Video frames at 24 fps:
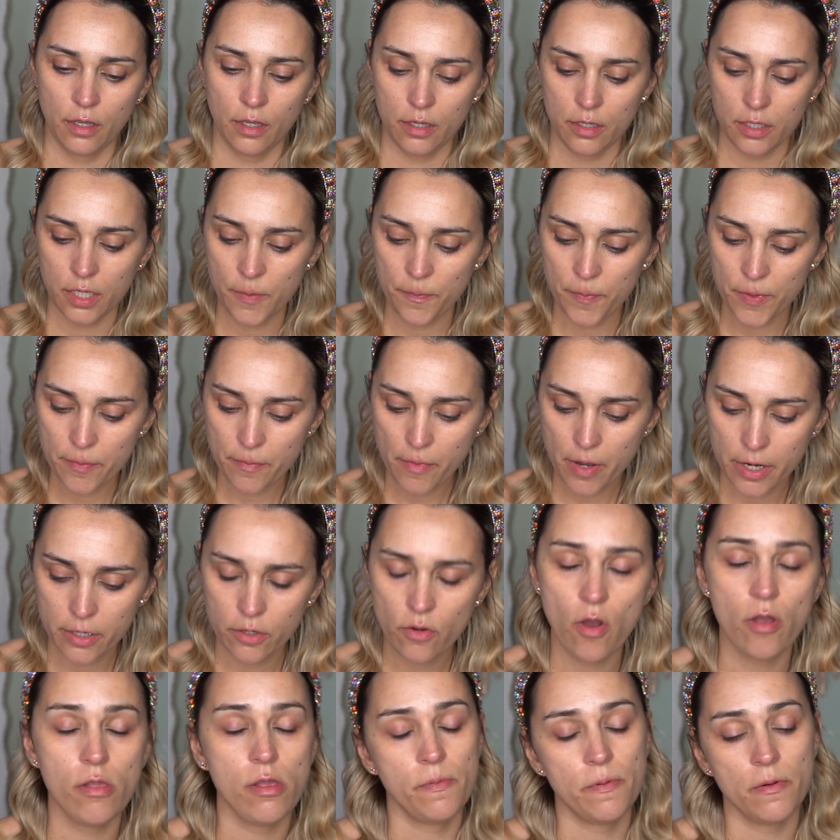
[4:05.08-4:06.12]
Keep in mind,
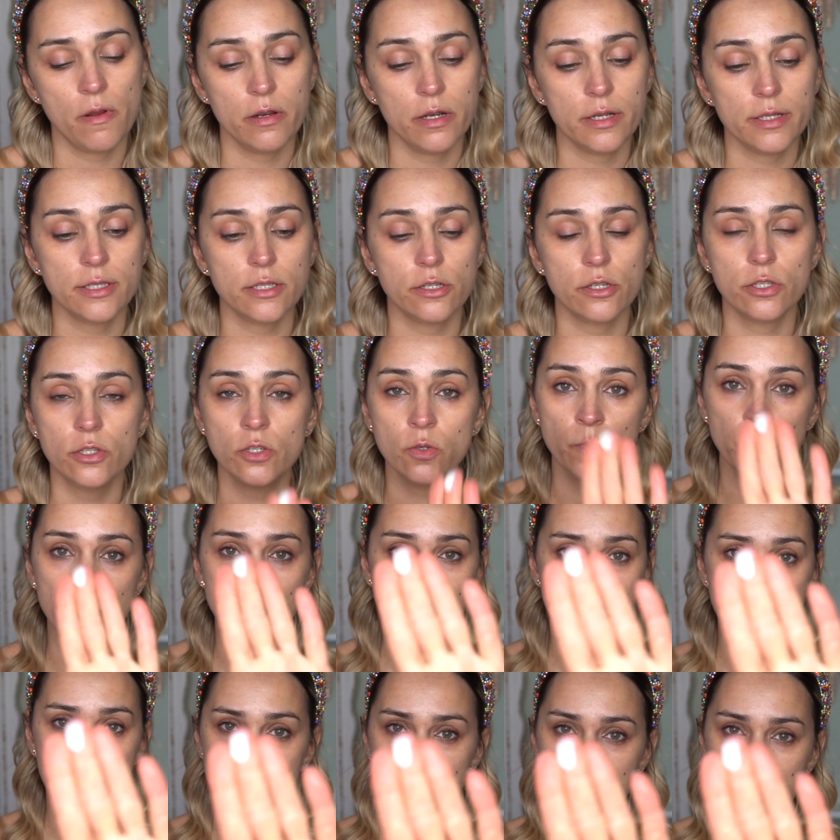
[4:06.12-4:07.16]
all the products are super
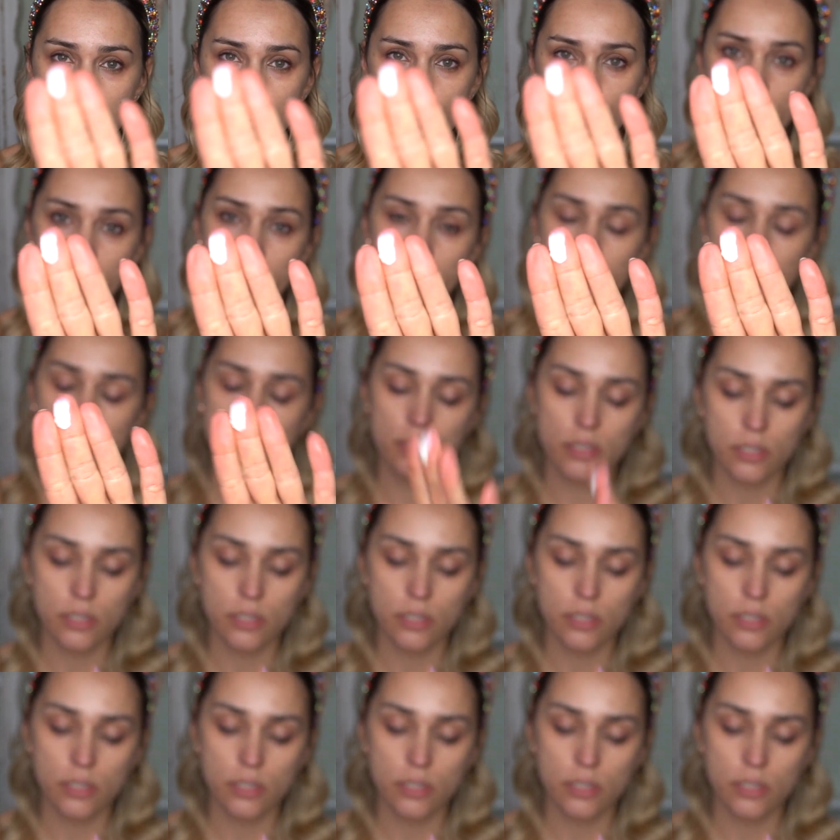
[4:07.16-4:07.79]
concentrated,